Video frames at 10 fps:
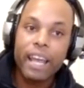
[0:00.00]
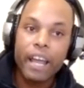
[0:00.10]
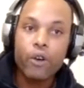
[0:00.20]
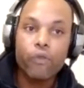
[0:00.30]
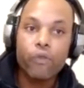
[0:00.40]

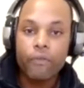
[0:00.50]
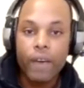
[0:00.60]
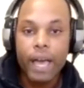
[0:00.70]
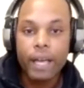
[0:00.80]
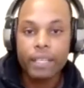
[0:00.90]
for
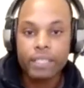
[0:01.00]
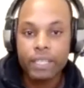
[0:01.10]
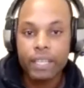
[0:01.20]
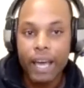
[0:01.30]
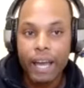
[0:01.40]
a fact, she
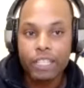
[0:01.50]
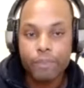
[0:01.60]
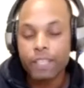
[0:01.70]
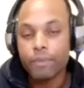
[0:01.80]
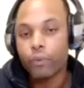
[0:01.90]
did not
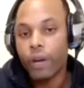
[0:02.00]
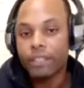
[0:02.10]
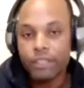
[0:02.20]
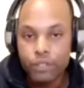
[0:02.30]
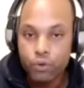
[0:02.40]
expect to be
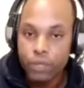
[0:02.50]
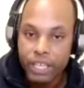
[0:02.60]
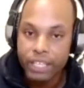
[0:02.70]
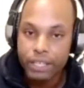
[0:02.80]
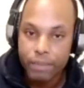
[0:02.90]
raising two
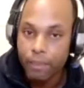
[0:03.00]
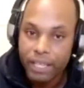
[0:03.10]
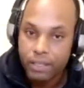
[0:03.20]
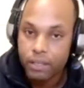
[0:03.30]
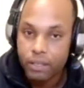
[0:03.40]
kids, me and my
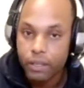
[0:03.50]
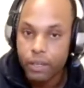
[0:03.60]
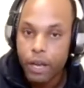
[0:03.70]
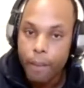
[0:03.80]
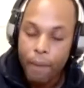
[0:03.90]
sister,
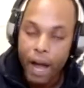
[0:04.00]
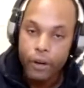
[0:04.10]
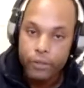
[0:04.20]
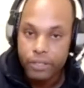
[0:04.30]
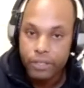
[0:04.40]
by
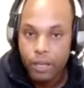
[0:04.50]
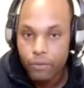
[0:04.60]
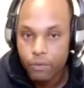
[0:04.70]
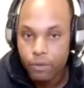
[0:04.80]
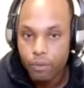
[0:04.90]
herself.
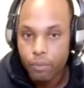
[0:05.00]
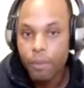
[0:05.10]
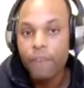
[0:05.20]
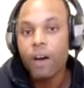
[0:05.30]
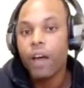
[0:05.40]
But
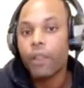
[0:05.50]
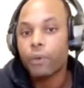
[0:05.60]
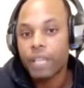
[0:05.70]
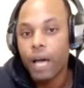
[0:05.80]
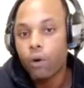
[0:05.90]
my father
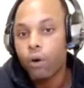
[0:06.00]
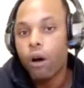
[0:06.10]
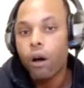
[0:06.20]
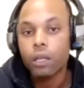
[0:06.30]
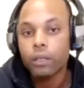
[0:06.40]
was an alcoholic.